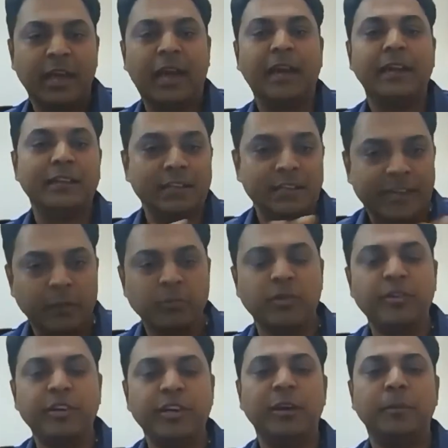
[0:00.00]
And in the Times
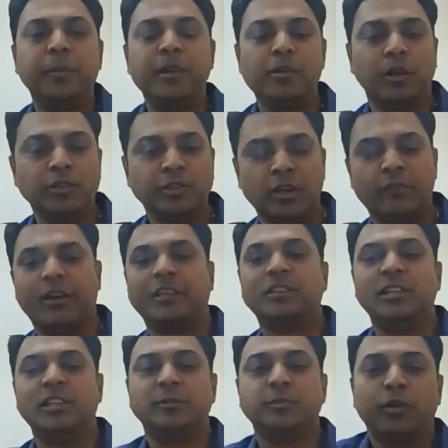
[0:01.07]
of India piece also, I've
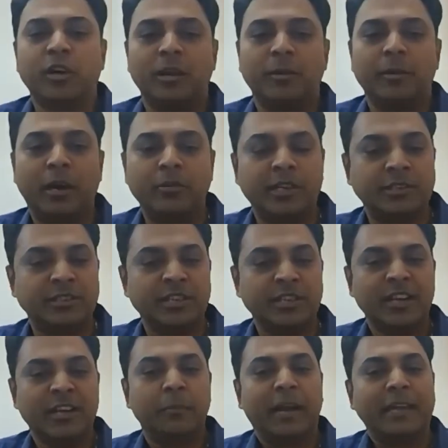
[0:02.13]
actually spoken about this.
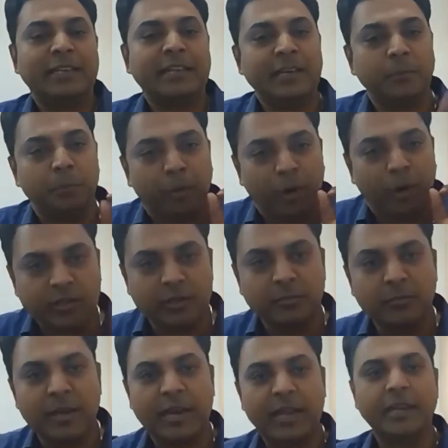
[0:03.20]
But I think
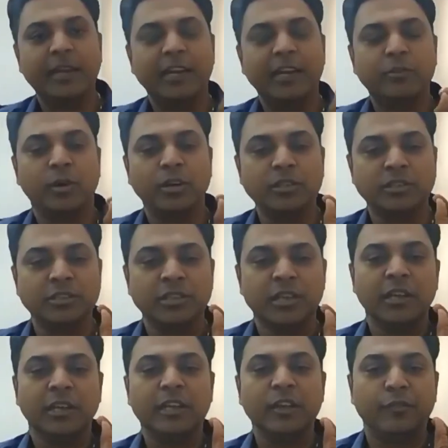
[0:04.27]
bottom line, it was
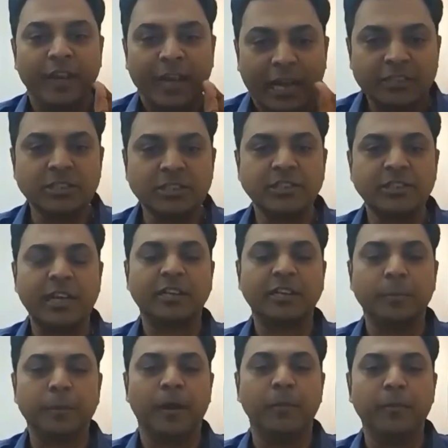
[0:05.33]
the financial
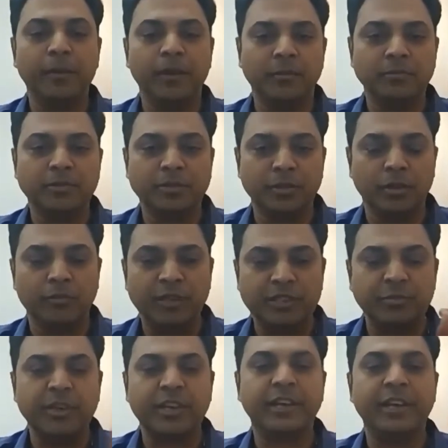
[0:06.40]
sector problems,
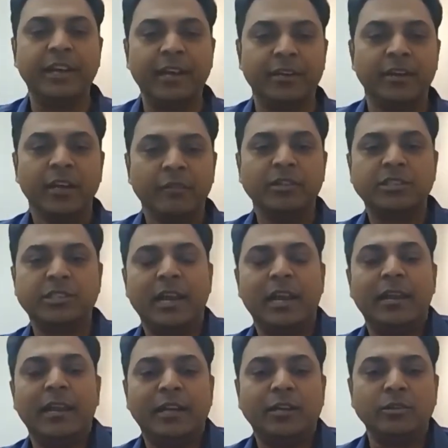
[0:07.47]
which
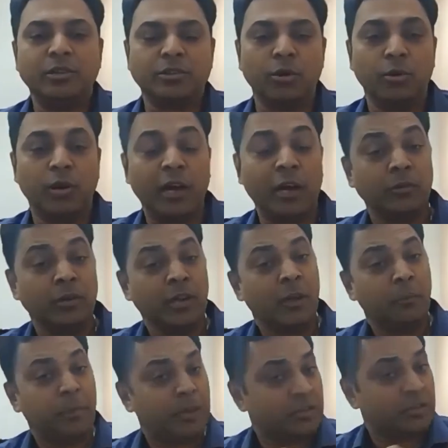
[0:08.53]
led to the slowdown.
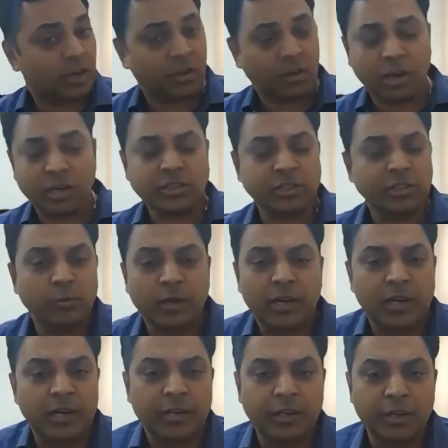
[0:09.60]
Because across the
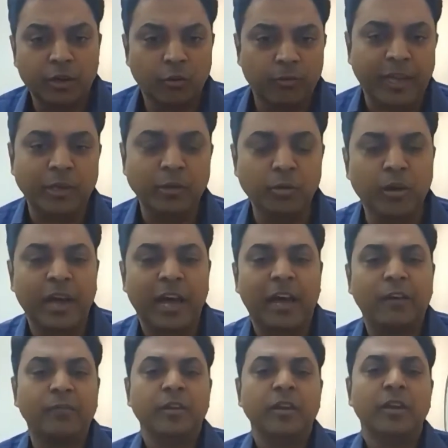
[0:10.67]
world, when
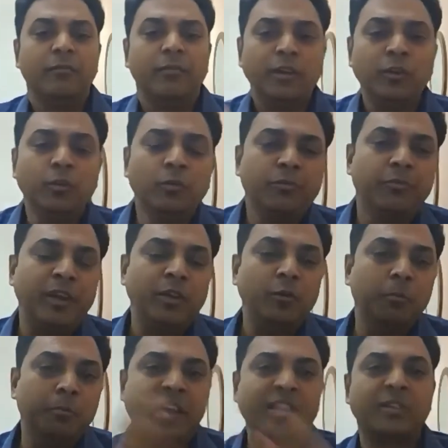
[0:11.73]
you
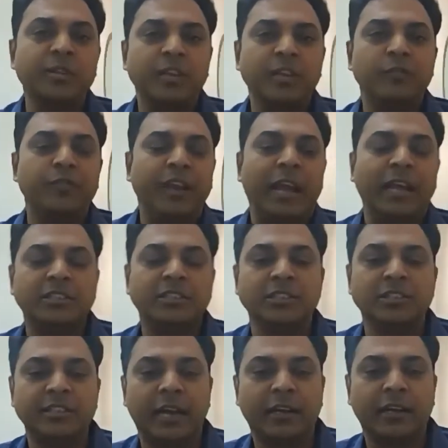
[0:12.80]
mess with the
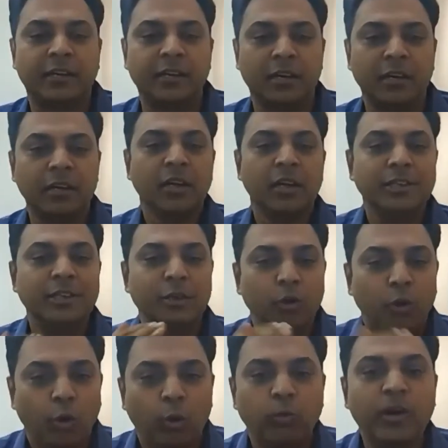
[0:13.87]
financial sector, the
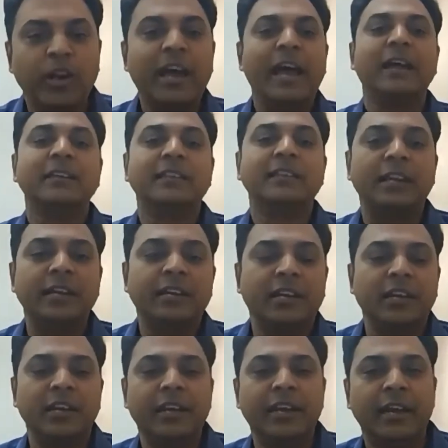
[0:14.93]
overhang that it
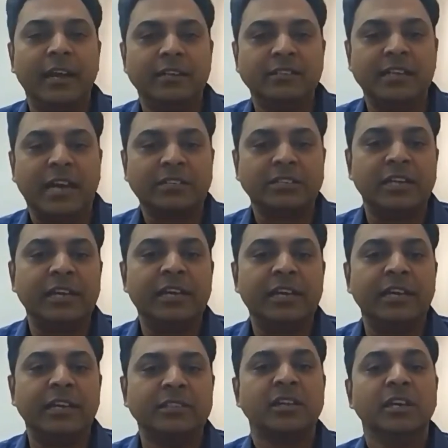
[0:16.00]
creates
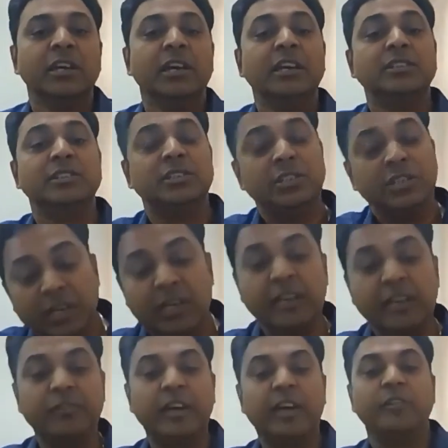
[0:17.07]
is
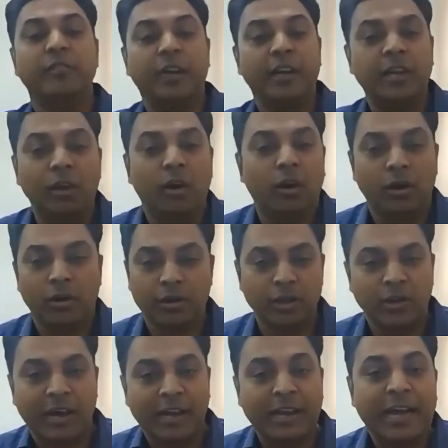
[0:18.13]
really very, very long.
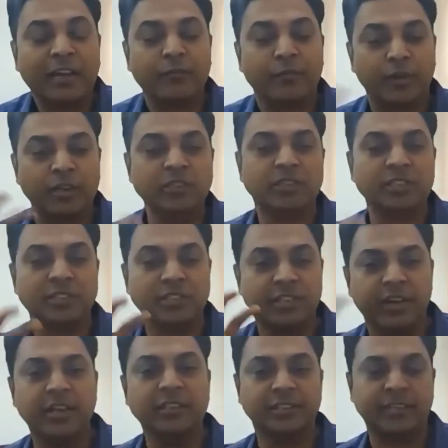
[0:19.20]
Unlike, for instance, the
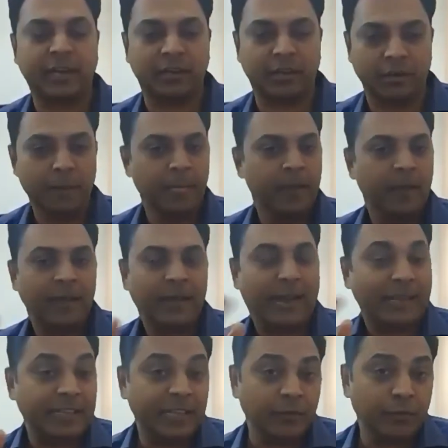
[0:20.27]
real sector. And
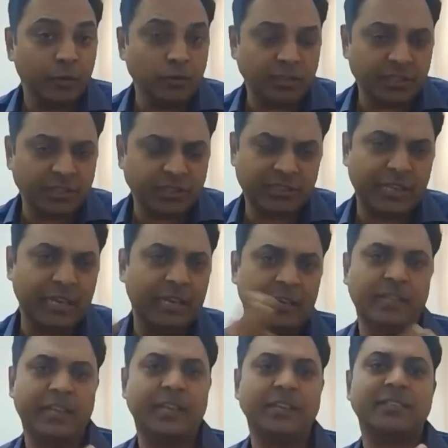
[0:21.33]
I think if you just
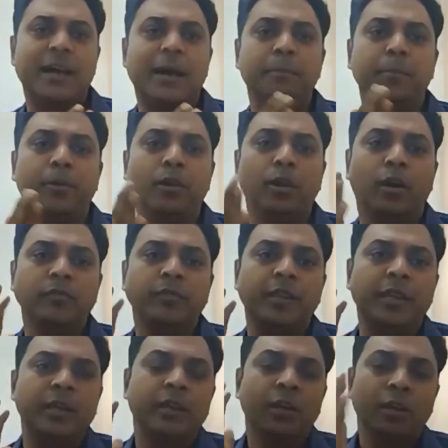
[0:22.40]
take the example of
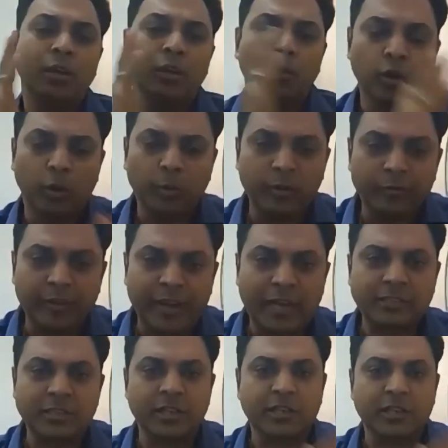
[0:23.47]
the global
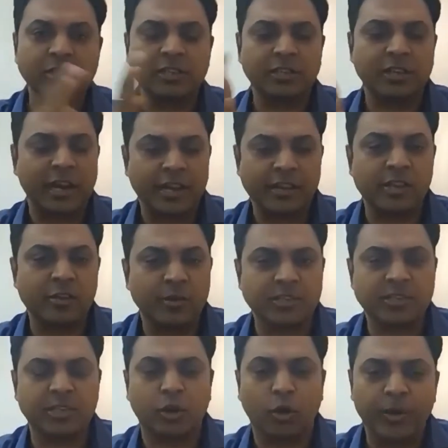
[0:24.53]
financial crisis
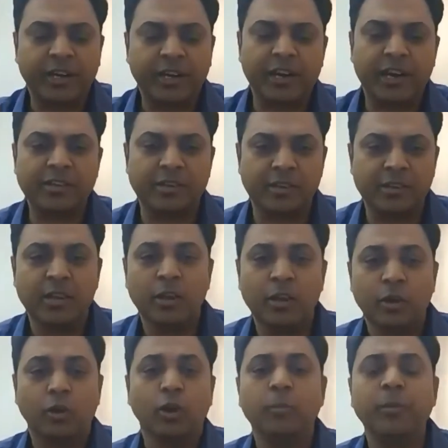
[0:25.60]
versus the COVID crisis,
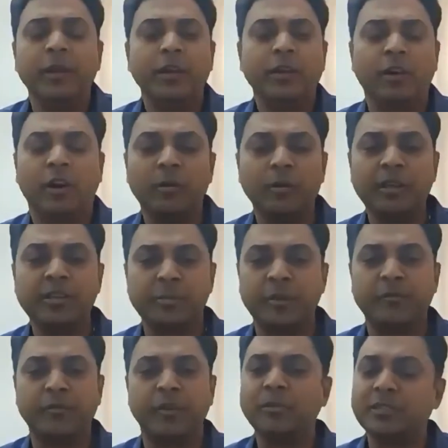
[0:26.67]
global economy's
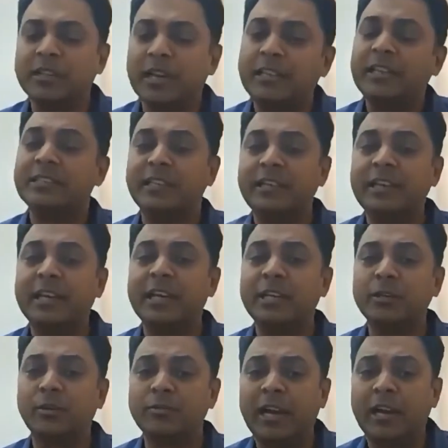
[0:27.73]
performance, I think, is
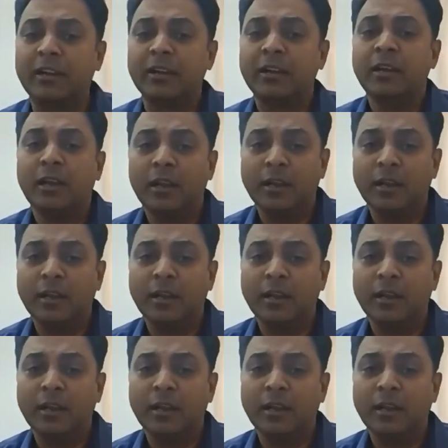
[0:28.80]
indicative of that.